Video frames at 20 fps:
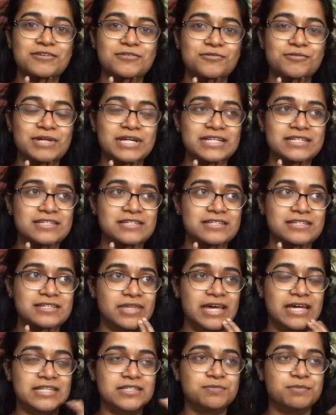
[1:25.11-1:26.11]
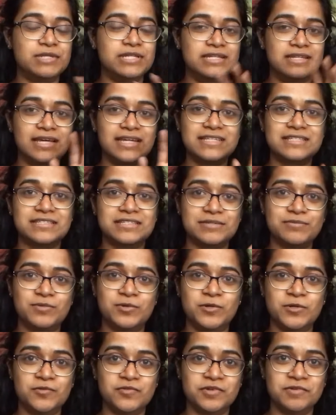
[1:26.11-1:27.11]
which has been nicely
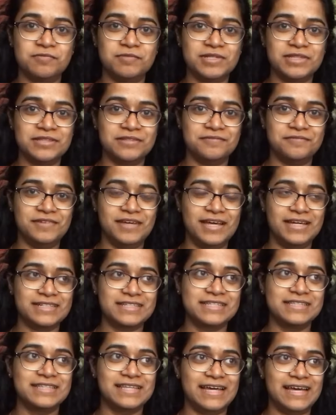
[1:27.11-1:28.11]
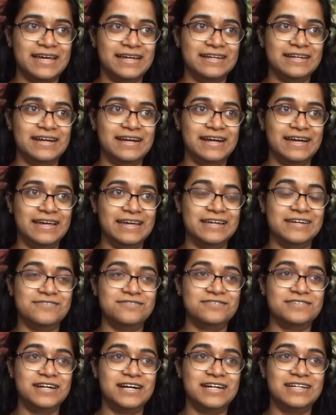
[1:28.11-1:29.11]
proven with the fact that I
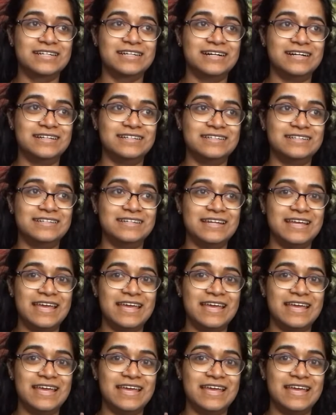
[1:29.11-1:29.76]
have not gotten